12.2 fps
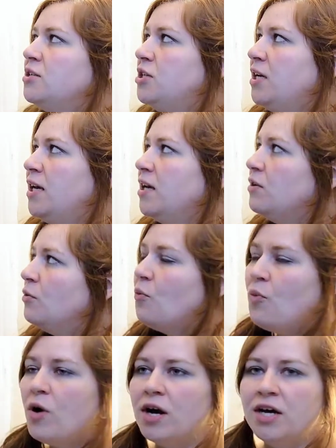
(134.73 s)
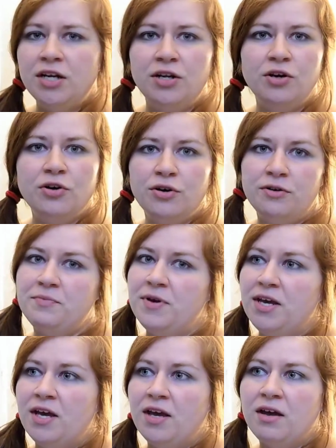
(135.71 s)
Gene 1 could
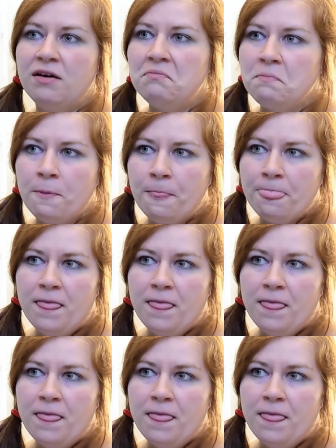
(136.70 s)
be